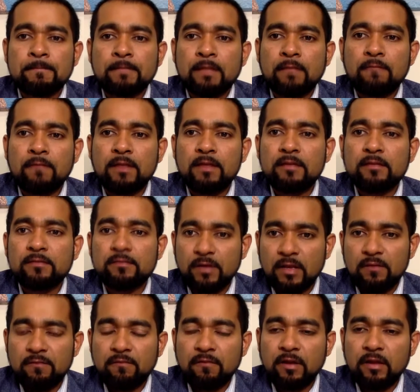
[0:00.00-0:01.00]
please feel
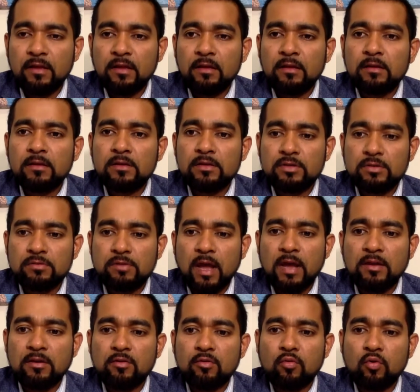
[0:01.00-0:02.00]
free to write
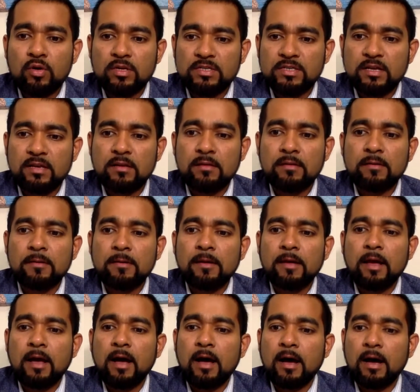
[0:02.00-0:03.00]
your question
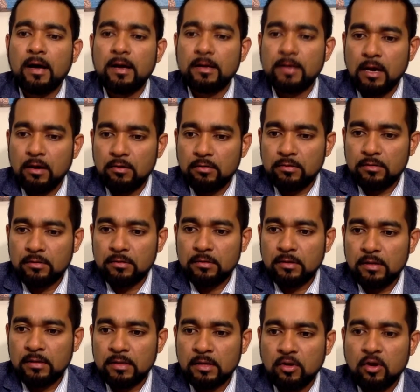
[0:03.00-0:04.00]
down in
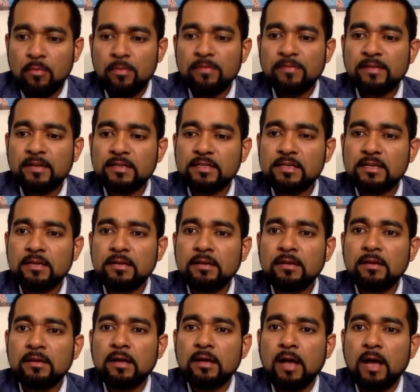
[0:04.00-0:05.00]
the comment section.
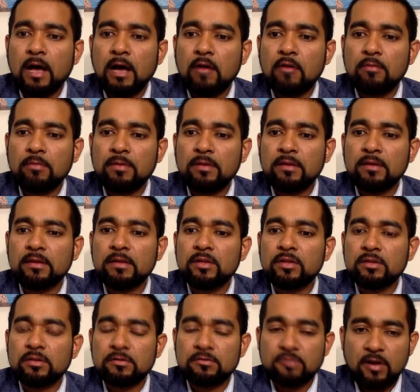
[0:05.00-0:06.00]
I'll be
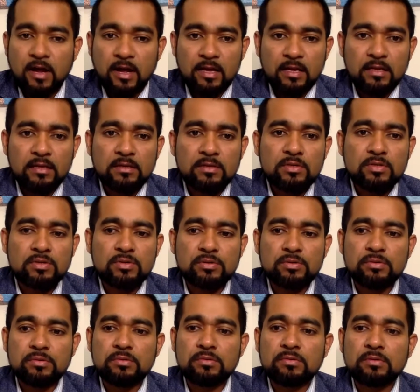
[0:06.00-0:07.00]
trying
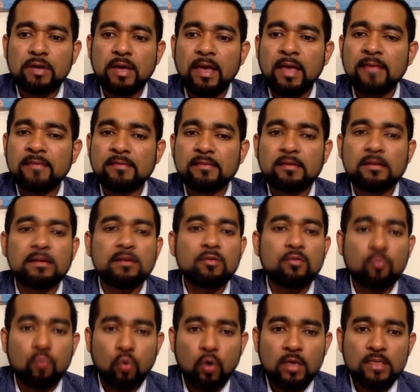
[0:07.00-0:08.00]
to answer your
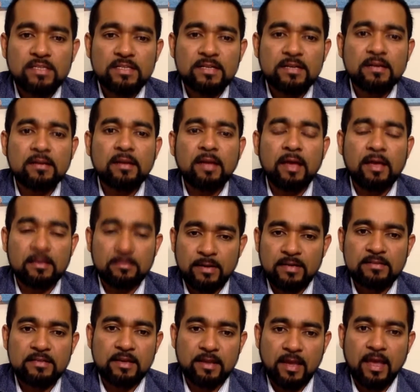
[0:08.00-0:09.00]
question as much as
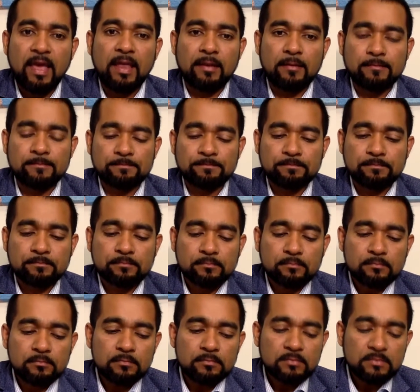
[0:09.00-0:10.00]
I can.
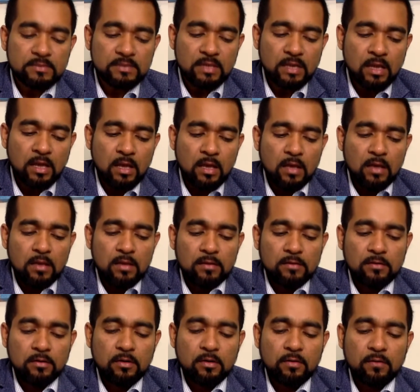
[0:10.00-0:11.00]

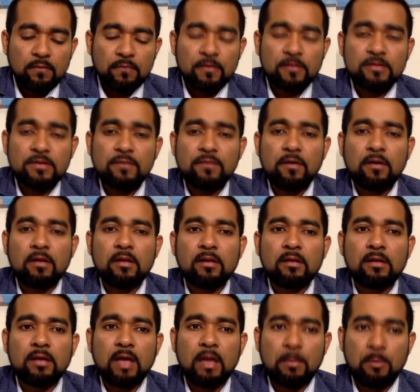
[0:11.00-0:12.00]
So first of all,
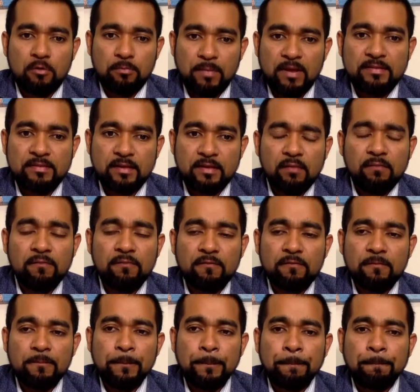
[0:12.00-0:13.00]
about myself,
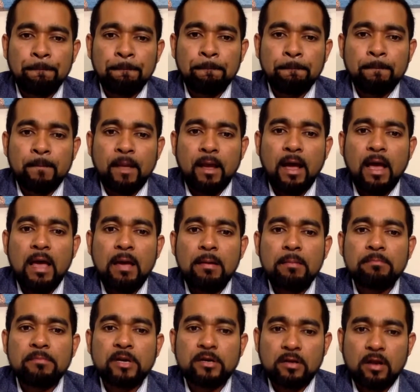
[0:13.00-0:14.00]
I am
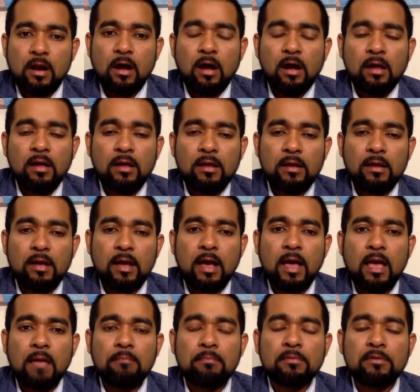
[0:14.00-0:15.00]
Dr. Haque.
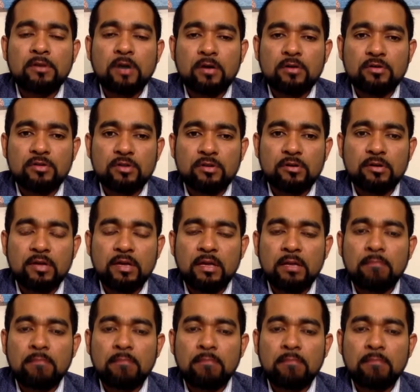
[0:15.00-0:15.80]
I'm doctor in